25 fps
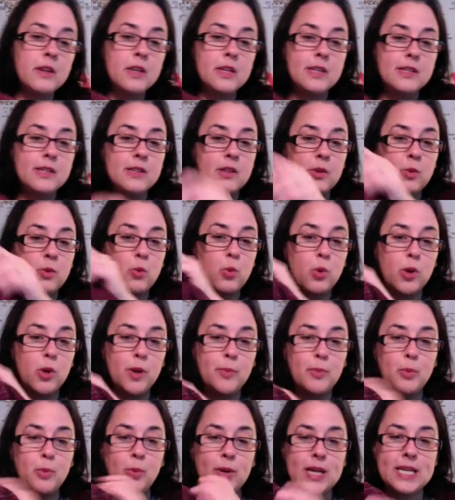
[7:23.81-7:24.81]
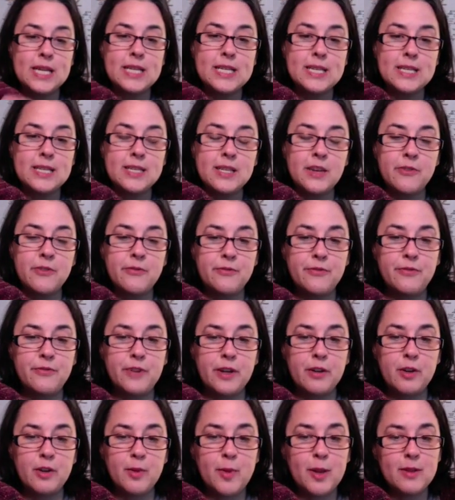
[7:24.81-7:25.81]
So the warp was a
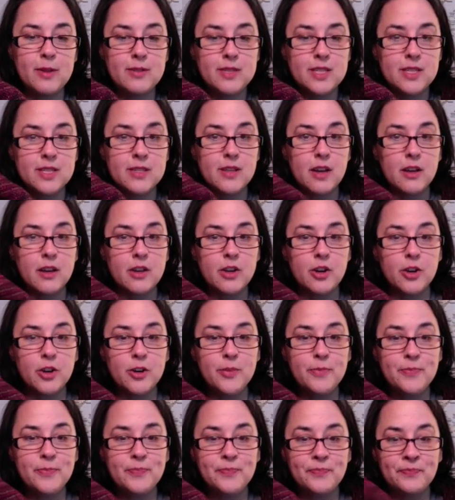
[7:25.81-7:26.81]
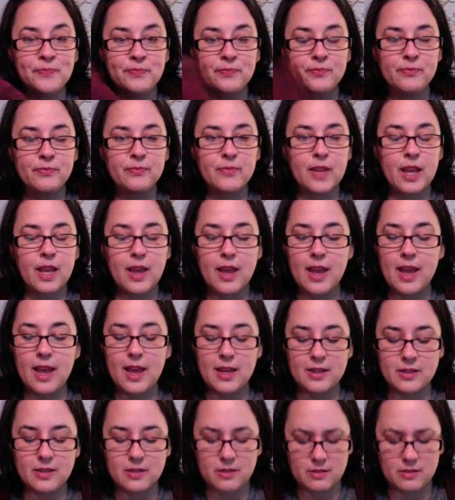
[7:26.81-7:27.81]
very bouncy sock yarn, and